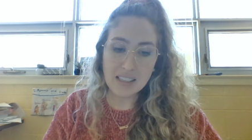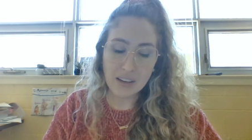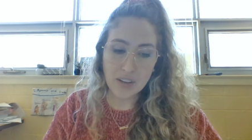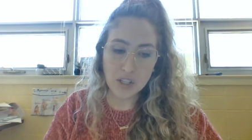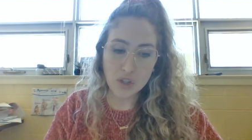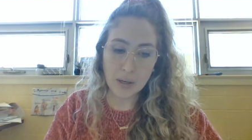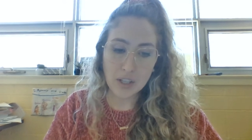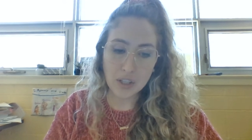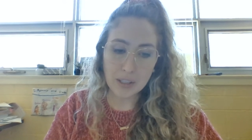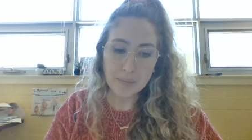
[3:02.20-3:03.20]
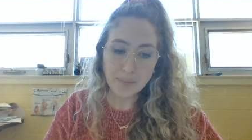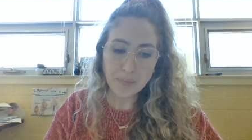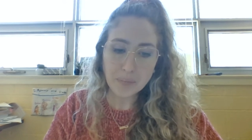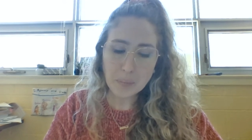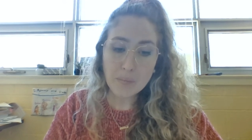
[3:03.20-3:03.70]
of his treasure.
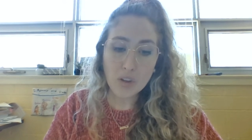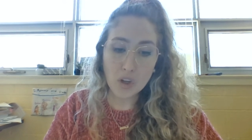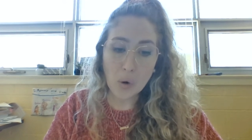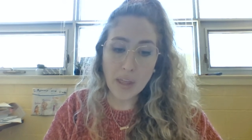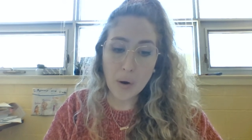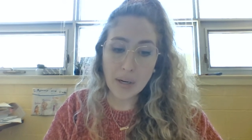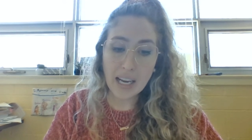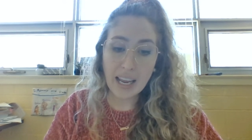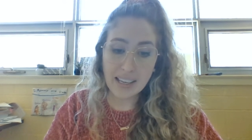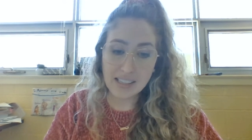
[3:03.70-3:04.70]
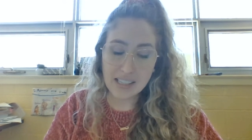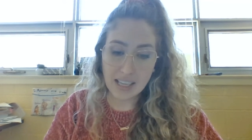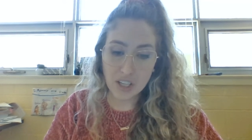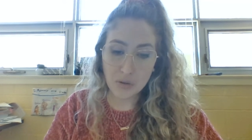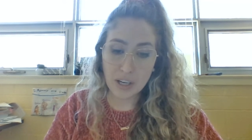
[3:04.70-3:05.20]
Go thou in haste,
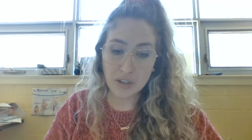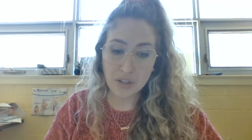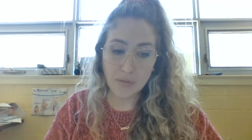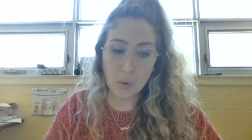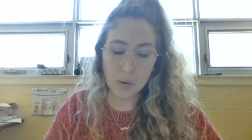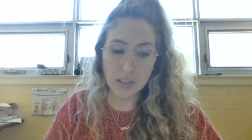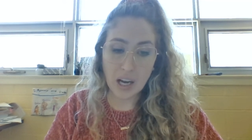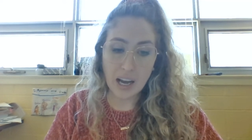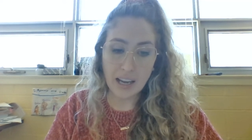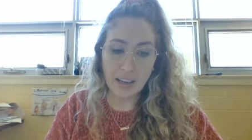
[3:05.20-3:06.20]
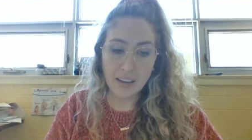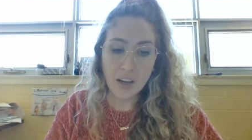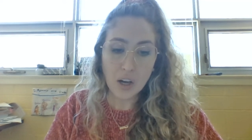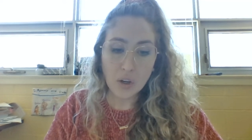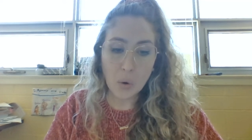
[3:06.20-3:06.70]
that treasures of old I,
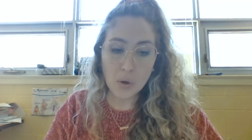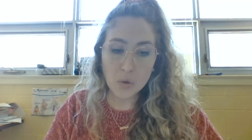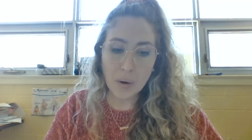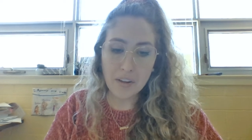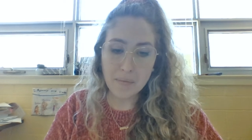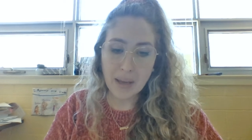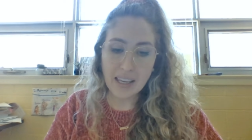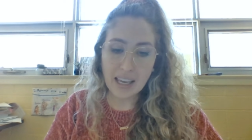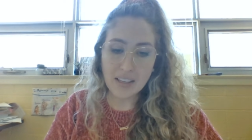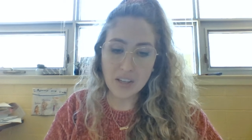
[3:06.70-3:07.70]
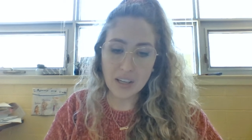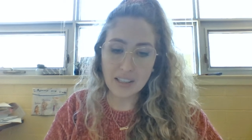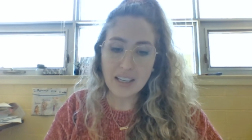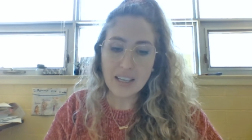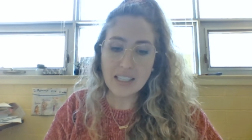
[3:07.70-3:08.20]
gold wealth may gaze
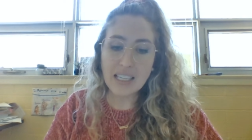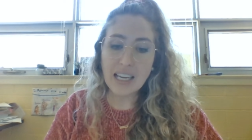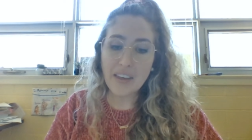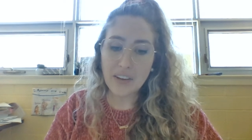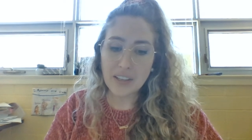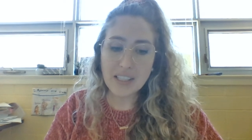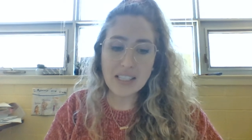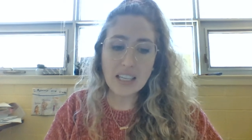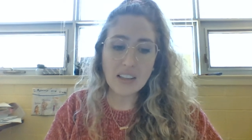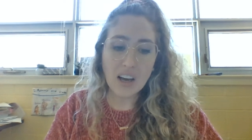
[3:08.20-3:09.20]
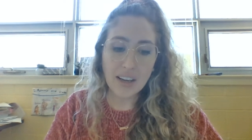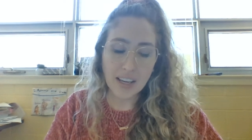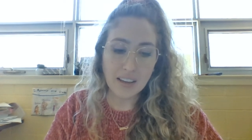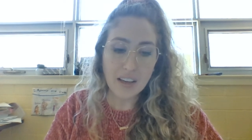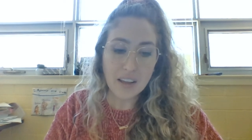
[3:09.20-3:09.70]
on. Together, see
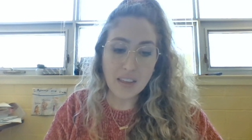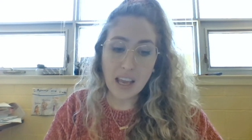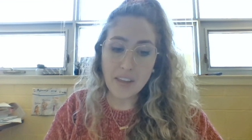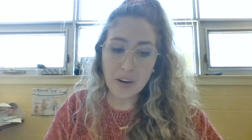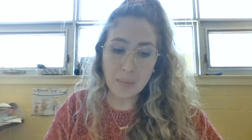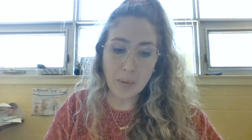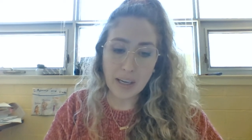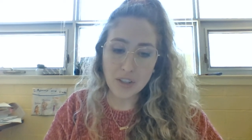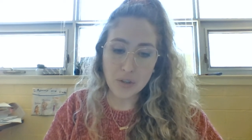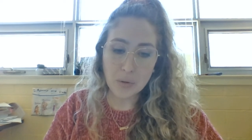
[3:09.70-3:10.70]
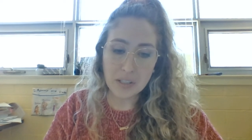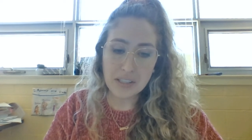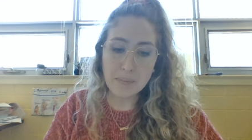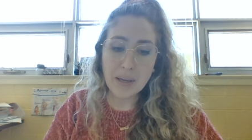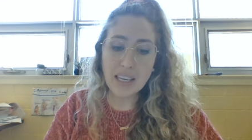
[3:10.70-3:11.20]
lying, the other bright
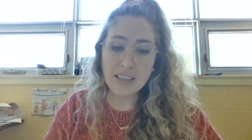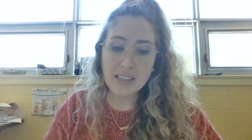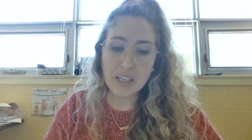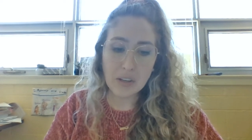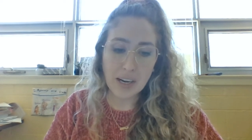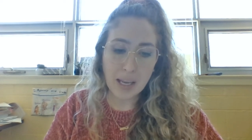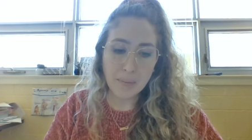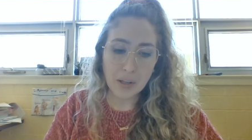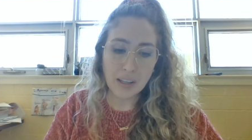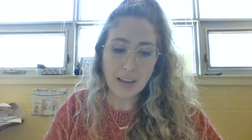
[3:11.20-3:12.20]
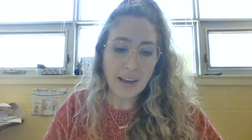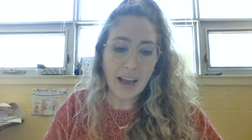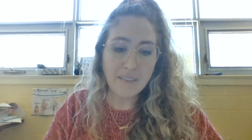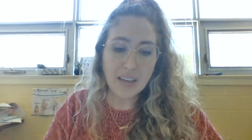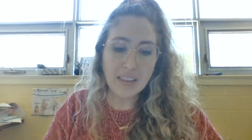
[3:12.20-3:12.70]
jewels, be easier able,
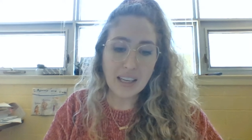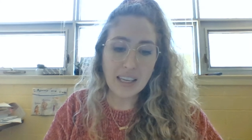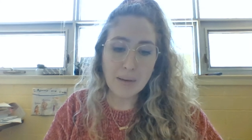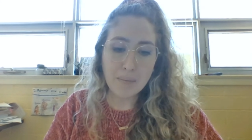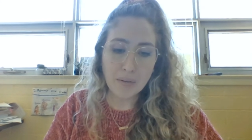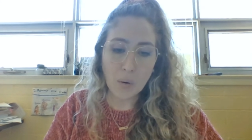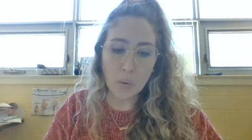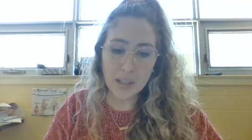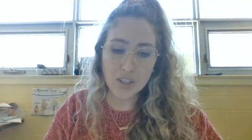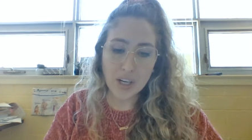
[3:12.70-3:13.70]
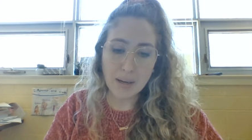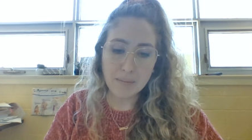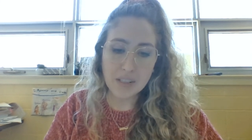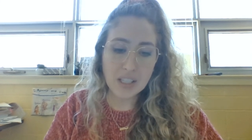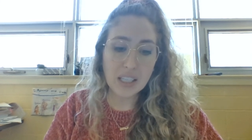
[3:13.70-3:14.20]
having the heap of hoard
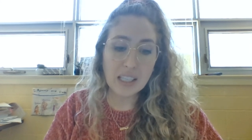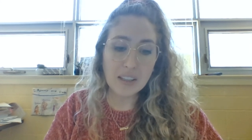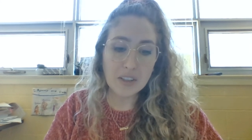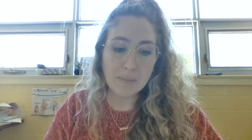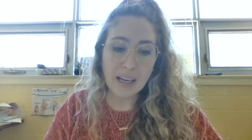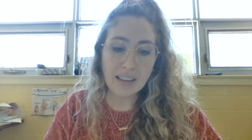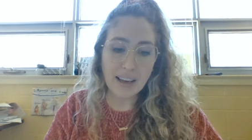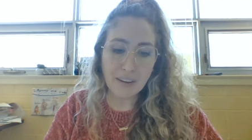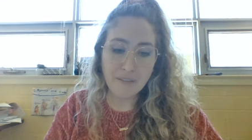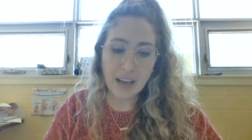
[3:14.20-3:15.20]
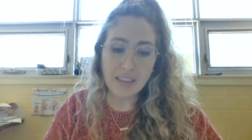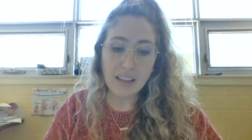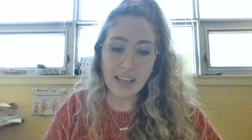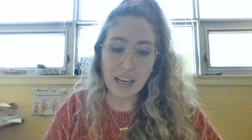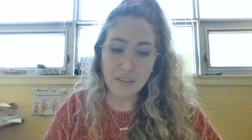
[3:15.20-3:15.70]
gems to yield my life and the
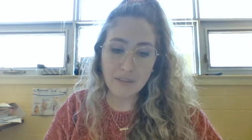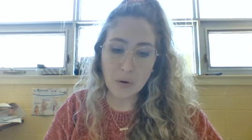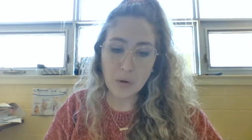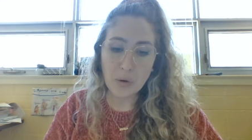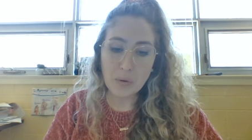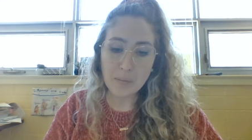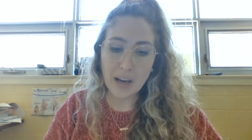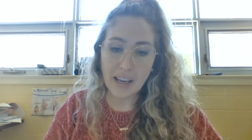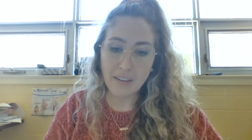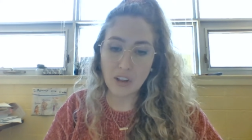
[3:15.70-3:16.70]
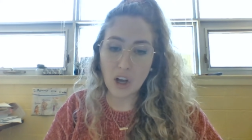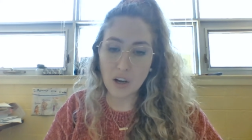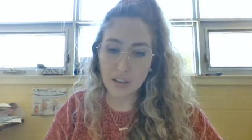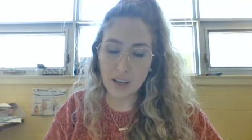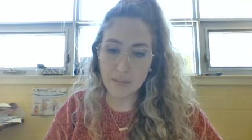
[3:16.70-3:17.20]
land folk whom I have
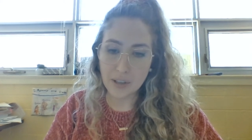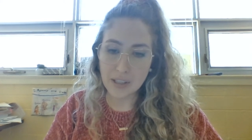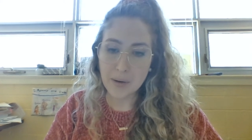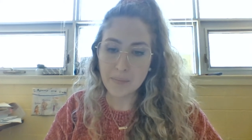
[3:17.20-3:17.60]
long governed.